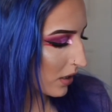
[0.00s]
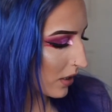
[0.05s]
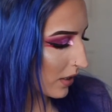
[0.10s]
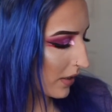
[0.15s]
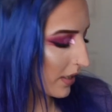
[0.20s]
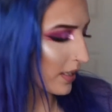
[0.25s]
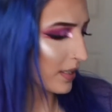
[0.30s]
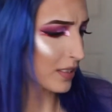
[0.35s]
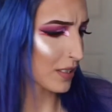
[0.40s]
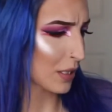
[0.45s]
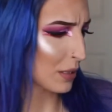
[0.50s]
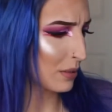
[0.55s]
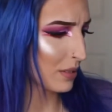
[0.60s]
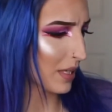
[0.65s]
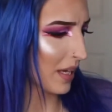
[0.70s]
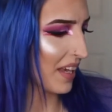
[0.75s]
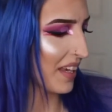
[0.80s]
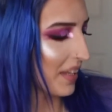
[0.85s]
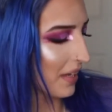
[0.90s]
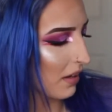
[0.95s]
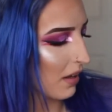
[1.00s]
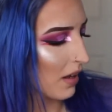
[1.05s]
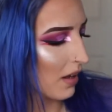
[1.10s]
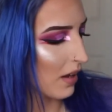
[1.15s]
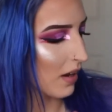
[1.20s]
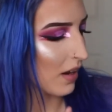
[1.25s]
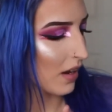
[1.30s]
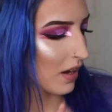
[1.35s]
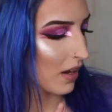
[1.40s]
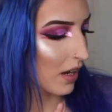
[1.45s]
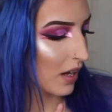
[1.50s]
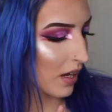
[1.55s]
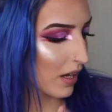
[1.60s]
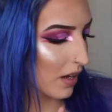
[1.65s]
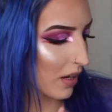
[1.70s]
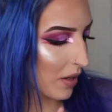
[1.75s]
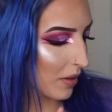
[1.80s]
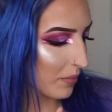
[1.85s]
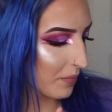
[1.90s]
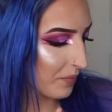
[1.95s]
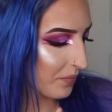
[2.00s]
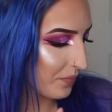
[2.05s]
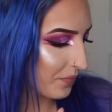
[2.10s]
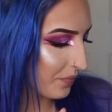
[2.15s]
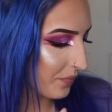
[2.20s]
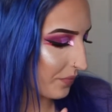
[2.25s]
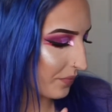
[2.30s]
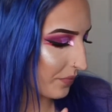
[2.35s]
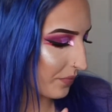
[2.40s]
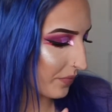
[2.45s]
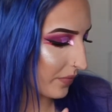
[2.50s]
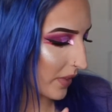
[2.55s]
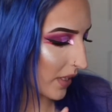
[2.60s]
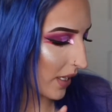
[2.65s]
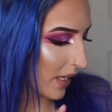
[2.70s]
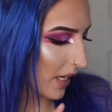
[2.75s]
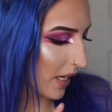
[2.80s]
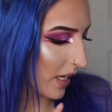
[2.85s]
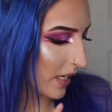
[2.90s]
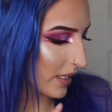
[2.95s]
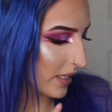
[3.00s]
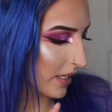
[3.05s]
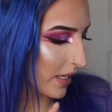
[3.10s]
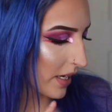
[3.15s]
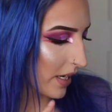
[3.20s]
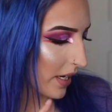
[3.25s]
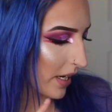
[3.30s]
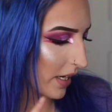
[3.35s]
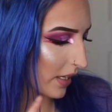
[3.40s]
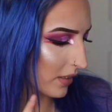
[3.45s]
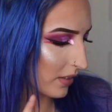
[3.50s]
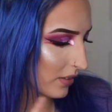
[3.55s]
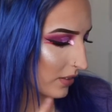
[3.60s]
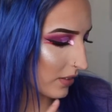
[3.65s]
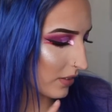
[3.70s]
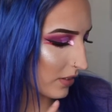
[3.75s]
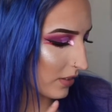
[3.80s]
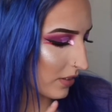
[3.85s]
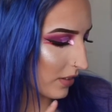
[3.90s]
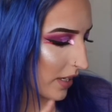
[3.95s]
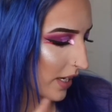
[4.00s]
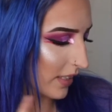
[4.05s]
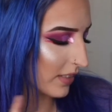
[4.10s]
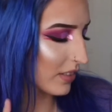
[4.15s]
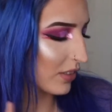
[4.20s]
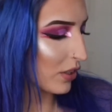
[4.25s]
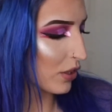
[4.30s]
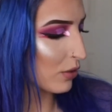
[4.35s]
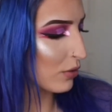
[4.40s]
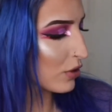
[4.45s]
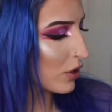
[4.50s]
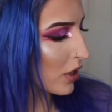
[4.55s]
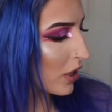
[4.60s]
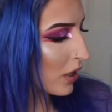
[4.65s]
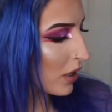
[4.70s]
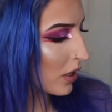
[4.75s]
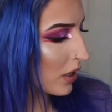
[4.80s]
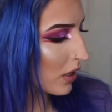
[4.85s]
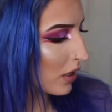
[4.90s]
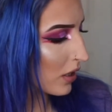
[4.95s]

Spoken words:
think that's how you say it, and Executioner.